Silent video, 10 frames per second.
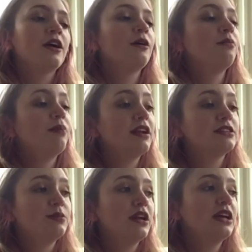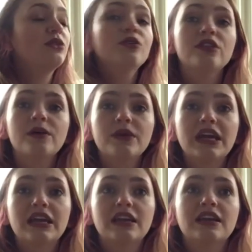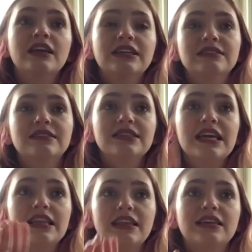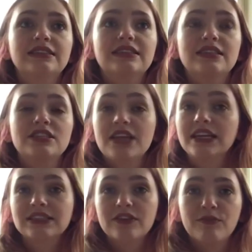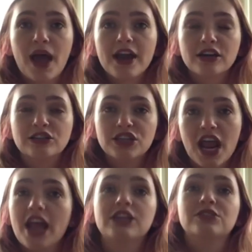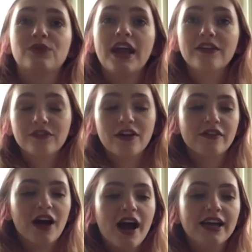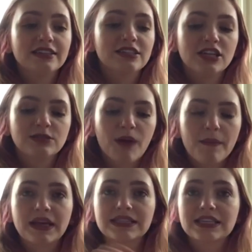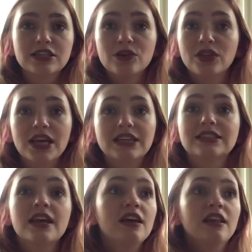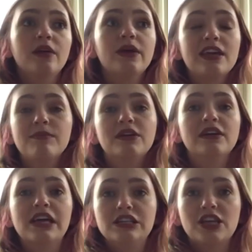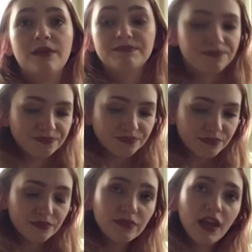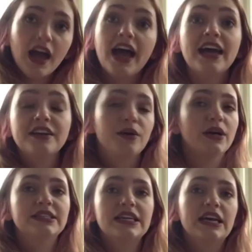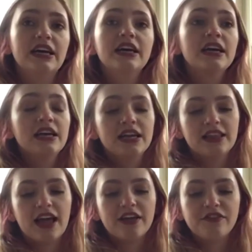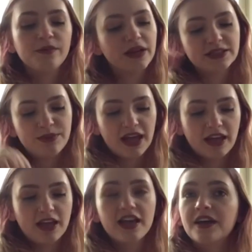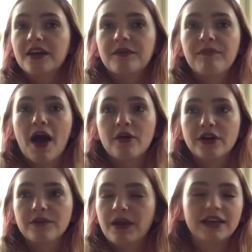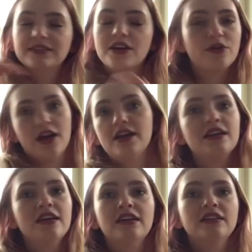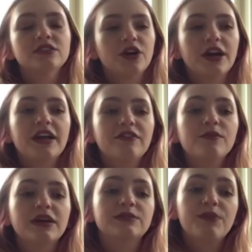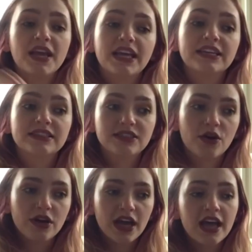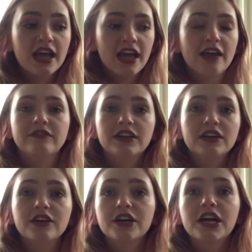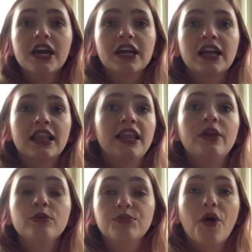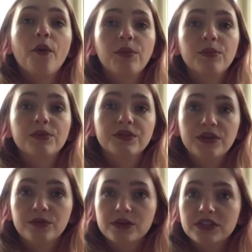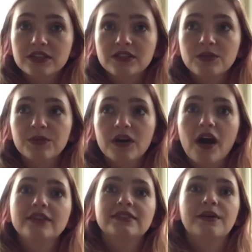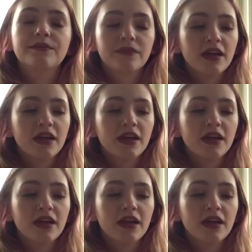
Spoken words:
But it's pretty cool that we can see these states of matter change right in front of our eyes just by mixing two things that we keep in our kitchen. I had no idea that if you mix baking soda, if you mix baking soda and vinegar, then it would blow up a balloon, which is super awesome.